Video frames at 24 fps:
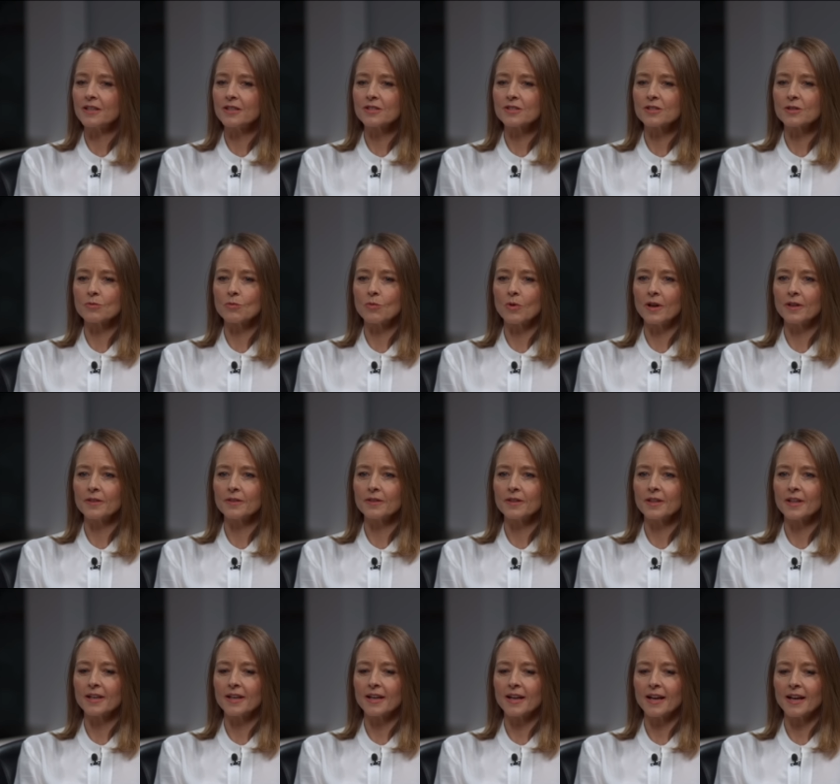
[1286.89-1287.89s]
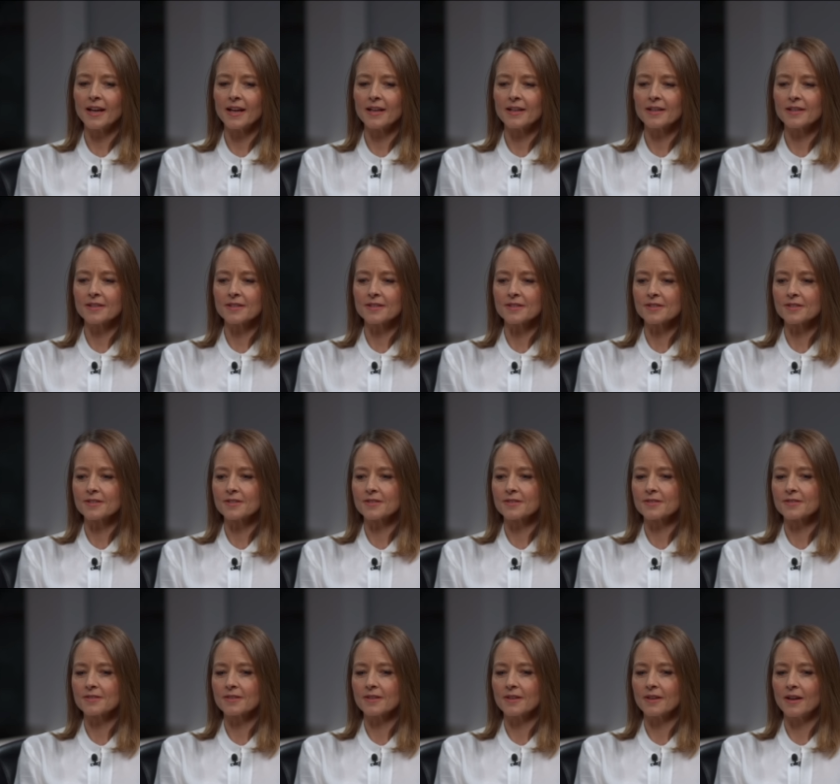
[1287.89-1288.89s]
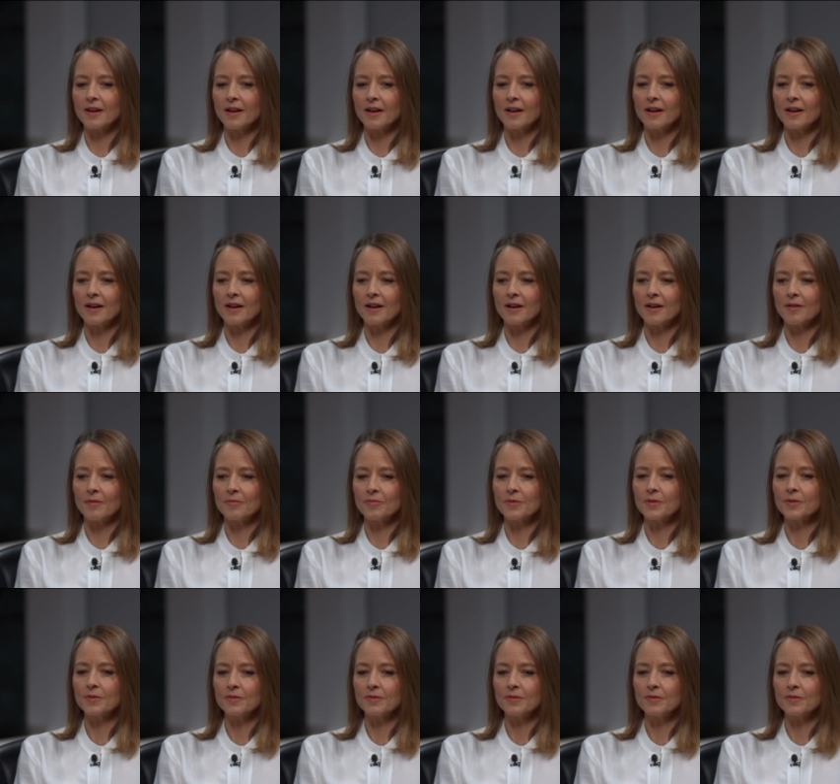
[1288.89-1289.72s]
he's the one that has, uh,